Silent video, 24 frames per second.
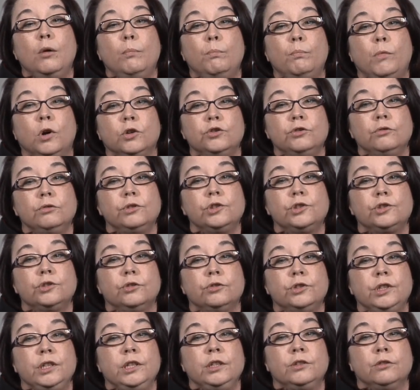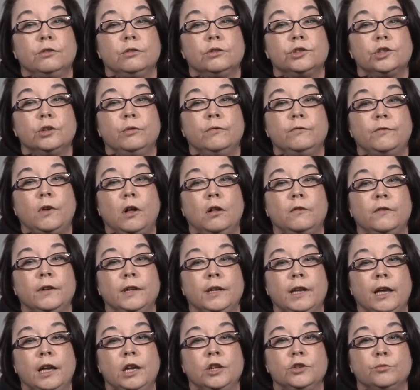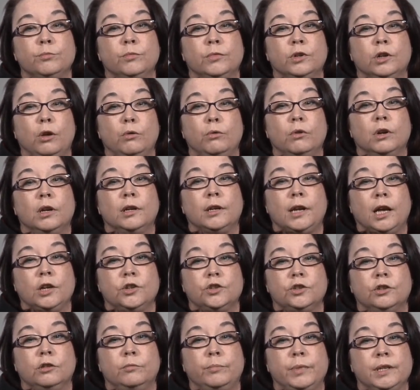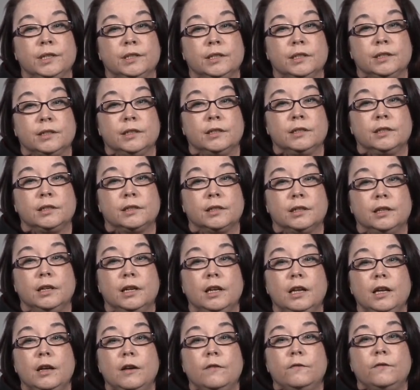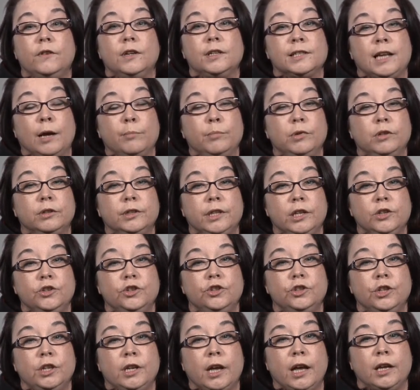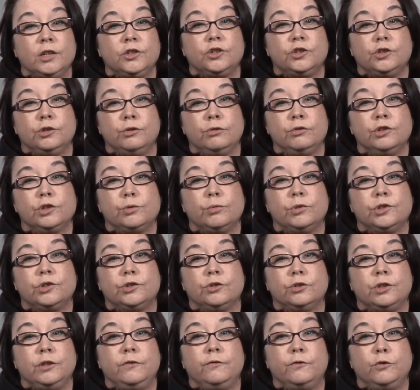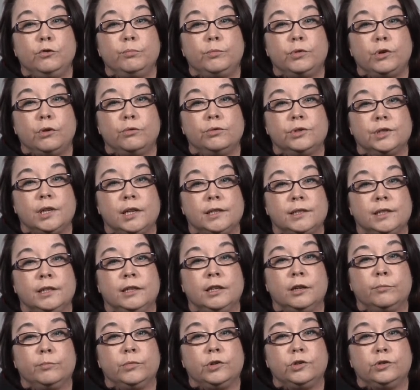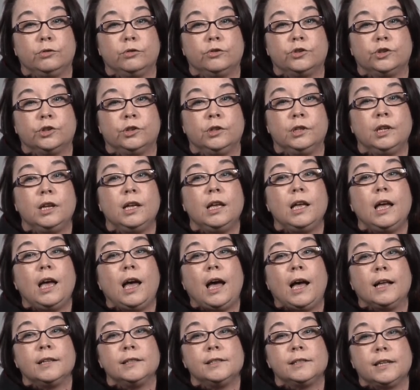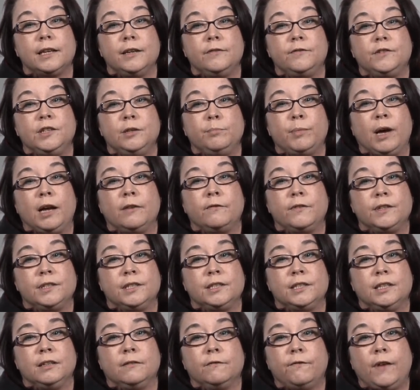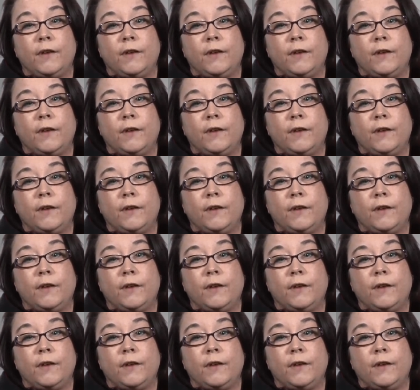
Modules studied also involve engagement with local and national businesses. For example, this year, students will study food processing and production and safety by visiting